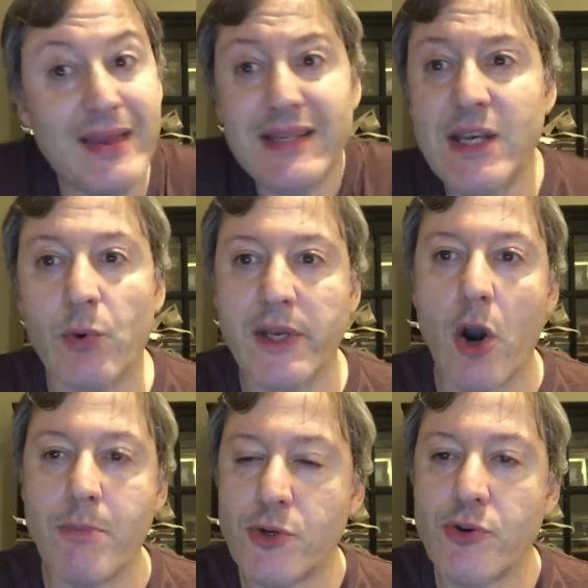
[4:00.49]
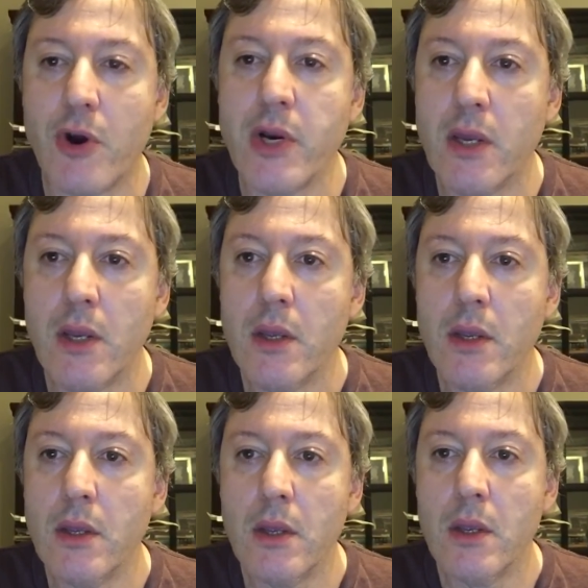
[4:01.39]
It's equally arbitrary.
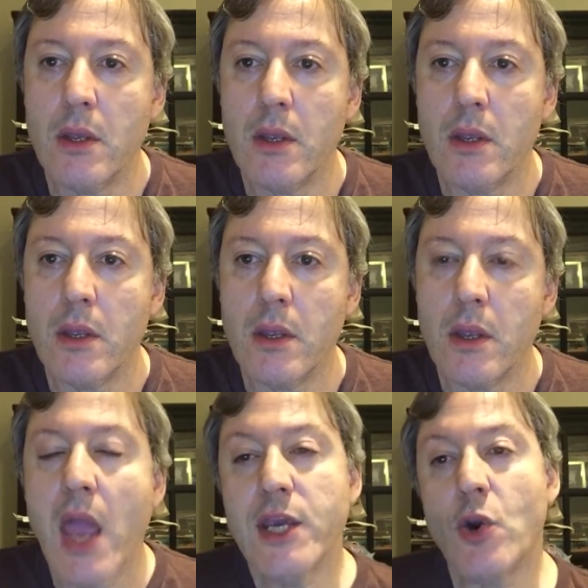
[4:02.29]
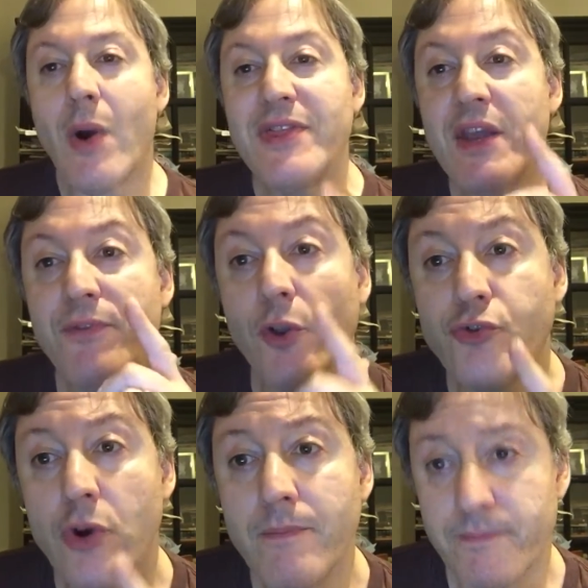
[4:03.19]
I think
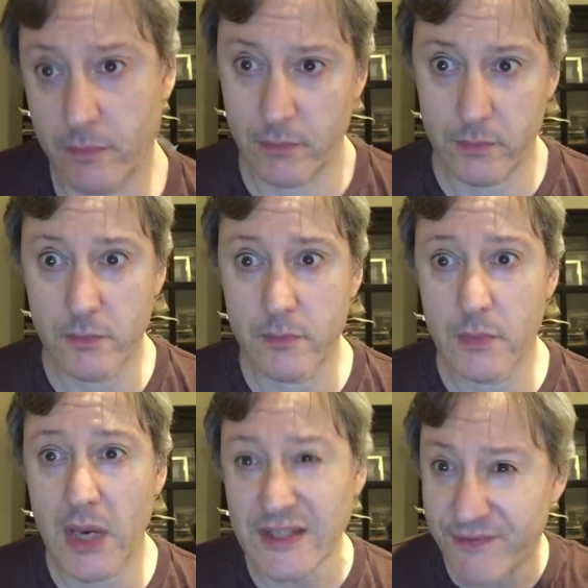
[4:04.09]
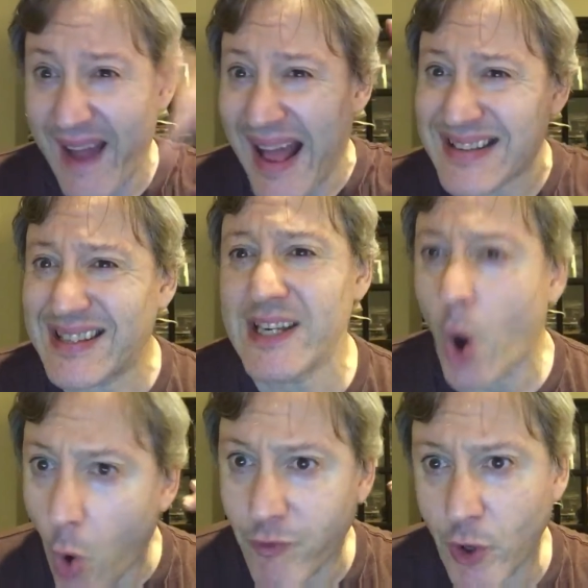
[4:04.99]
philtrum is vastly
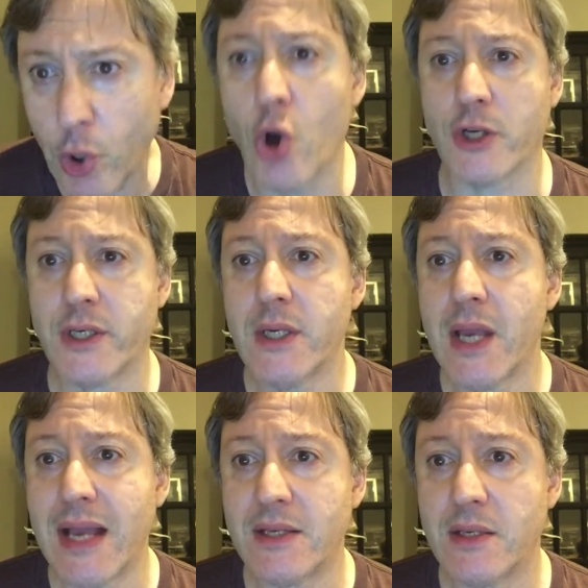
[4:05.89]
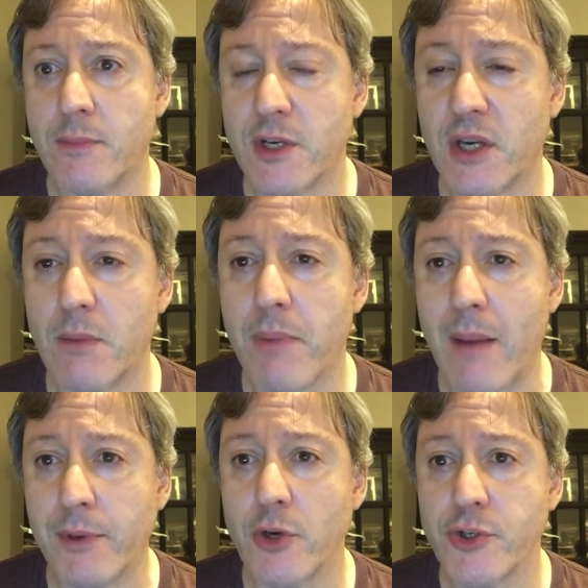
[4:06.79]
overlooked as a subject in
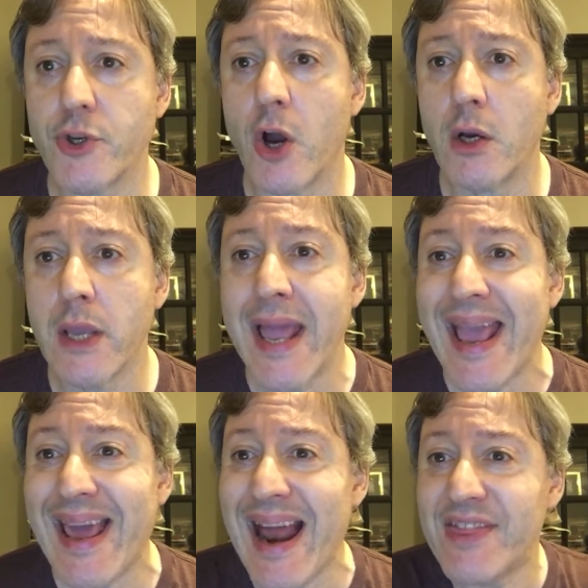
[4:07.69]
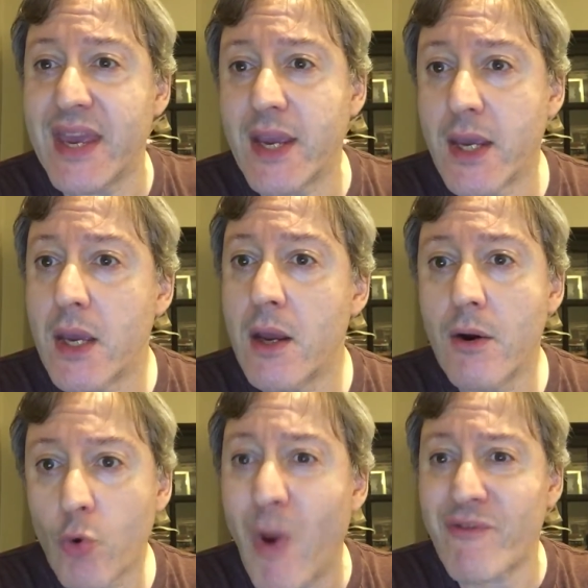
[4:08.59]
popular song. And I think,
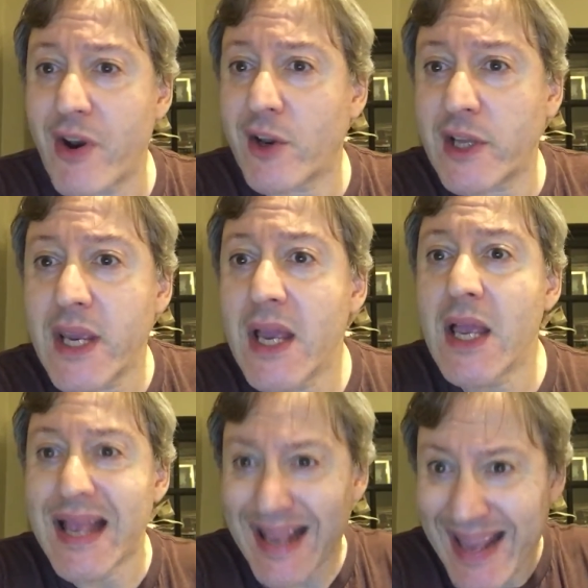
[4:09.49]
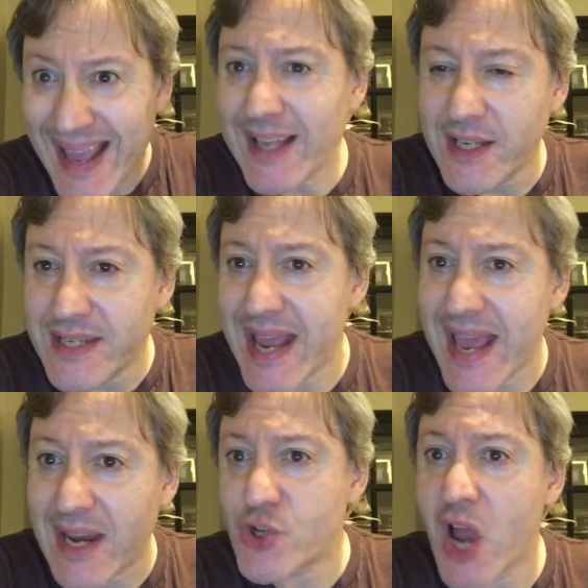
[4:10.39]
quite frankly, England
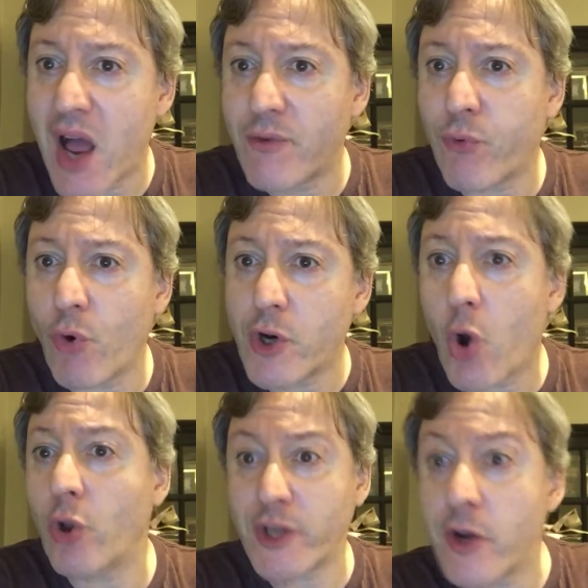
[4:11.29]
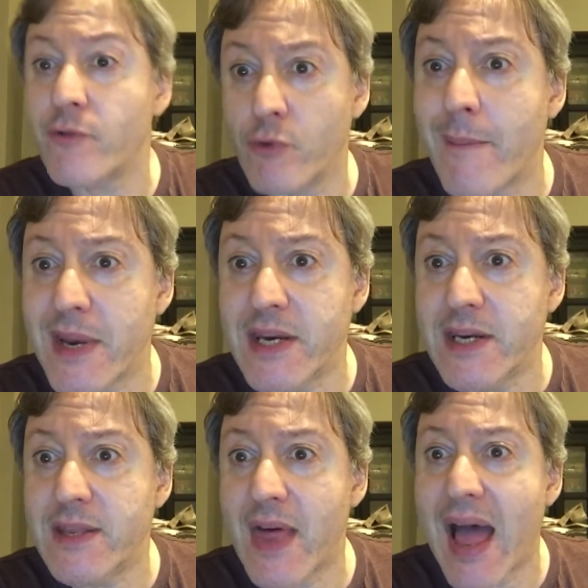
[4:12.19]
Dan and John Ford Coley could have
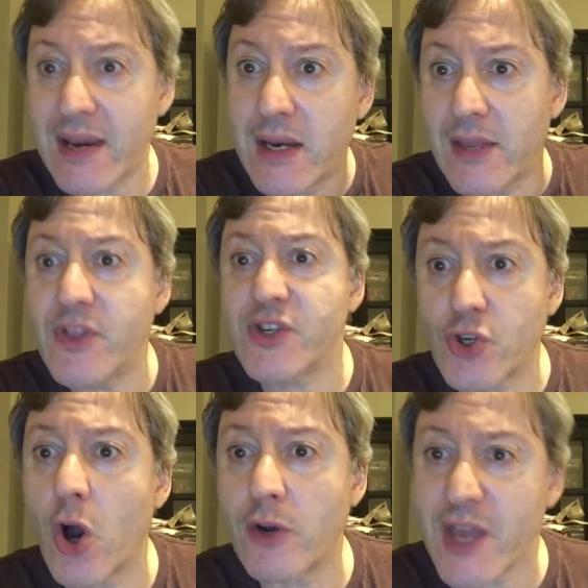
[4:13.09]
remedied that in this song.